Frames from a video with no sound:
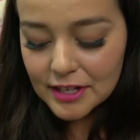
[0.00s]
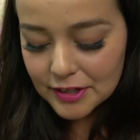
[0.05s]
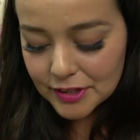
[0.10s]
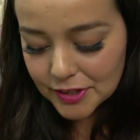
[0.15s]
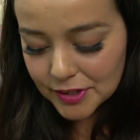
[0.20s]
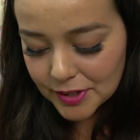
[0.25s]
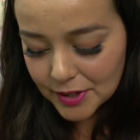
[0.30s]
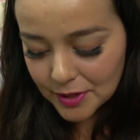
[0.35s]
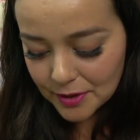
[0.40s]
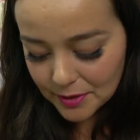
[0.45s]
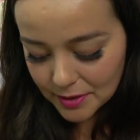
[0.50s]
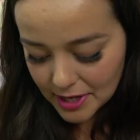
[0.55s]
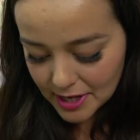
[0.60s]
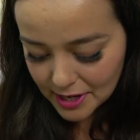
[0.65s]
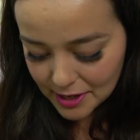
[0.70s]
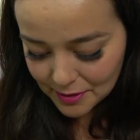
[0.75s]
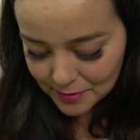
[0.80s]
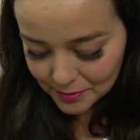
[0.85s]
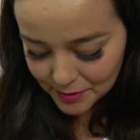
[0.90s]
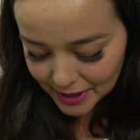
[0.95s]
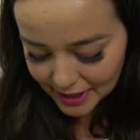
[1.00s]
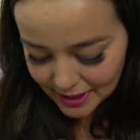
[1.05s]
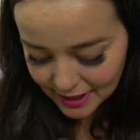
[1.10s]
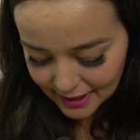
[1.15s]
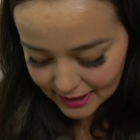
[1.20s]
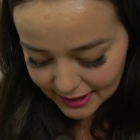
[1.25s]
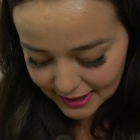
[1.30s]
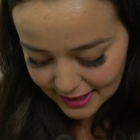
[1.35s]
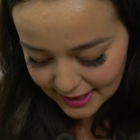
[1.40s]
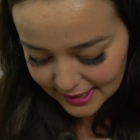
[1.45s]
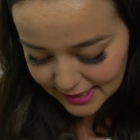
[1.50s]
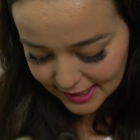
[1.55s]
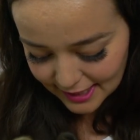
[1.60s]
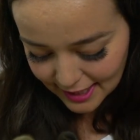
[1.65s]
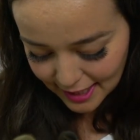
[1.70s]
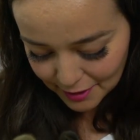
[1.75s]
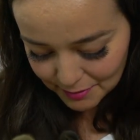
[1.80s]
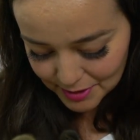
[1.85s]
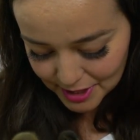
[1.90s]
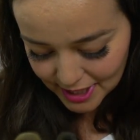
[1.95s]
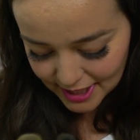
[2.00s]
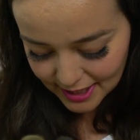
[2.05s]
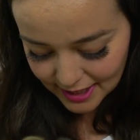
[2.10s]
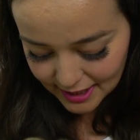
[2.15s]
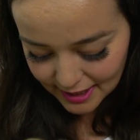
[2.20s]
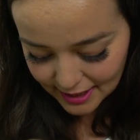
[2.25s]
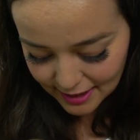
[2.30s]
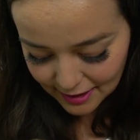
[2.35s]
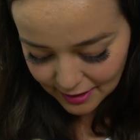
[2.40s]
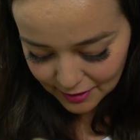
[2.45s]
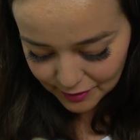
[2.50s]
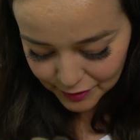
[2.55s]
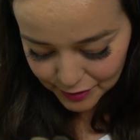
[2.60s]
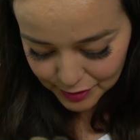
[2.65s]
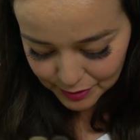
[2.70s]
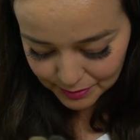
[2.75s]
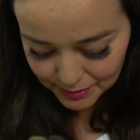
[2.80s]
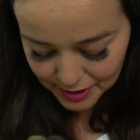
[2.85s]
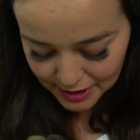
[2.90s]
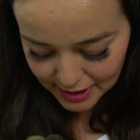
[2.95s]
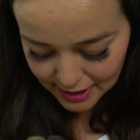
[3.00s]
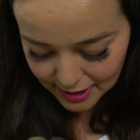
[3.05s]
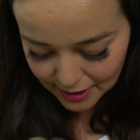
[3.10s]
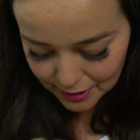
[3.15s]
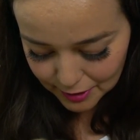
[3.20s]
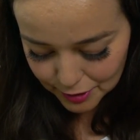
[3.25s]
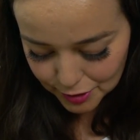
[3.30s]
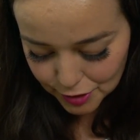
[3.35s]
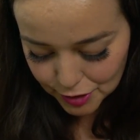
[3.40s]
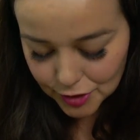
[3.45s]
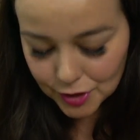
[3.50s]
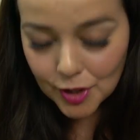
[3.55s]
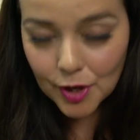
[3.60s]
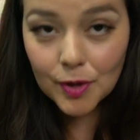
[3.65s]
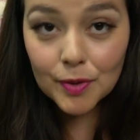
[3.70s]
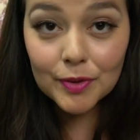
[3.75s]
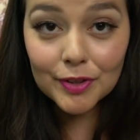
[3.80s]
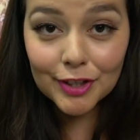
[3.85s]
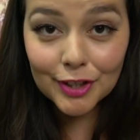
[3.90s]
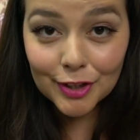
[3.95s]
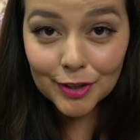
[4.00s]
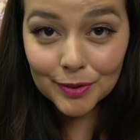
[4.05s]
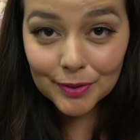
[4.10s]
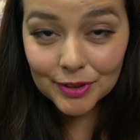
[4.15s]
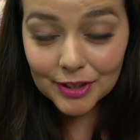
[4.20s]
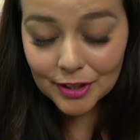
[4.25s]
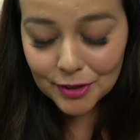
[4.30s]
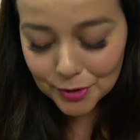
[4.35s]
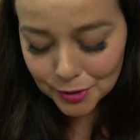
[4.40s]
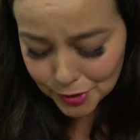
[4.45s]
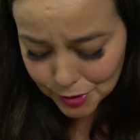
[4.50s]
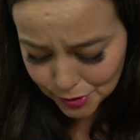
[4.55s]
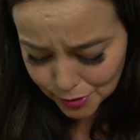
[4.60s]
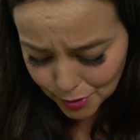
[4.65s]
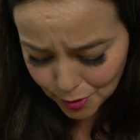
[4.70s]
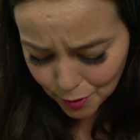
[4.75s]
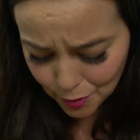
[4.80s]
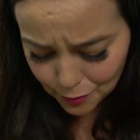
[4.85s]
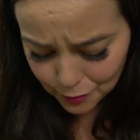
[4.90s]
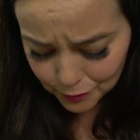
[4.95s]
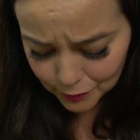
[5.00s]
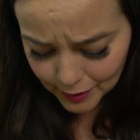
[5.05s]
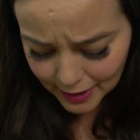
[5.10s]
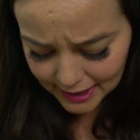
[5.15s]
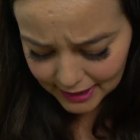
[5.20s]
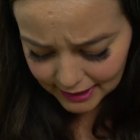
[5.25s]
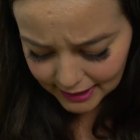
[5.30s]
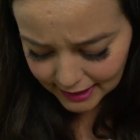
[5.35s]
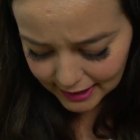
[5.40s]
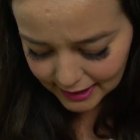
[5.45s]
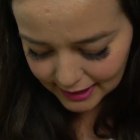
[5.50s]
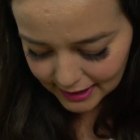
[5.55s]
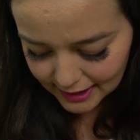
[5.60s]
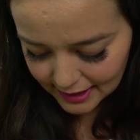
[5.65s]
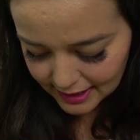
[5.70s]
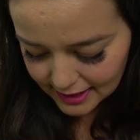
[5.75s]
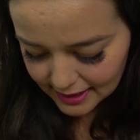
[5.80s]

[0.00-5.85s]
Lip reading: So we got these and I'm taking care of them. They are so cute. They're so friendly.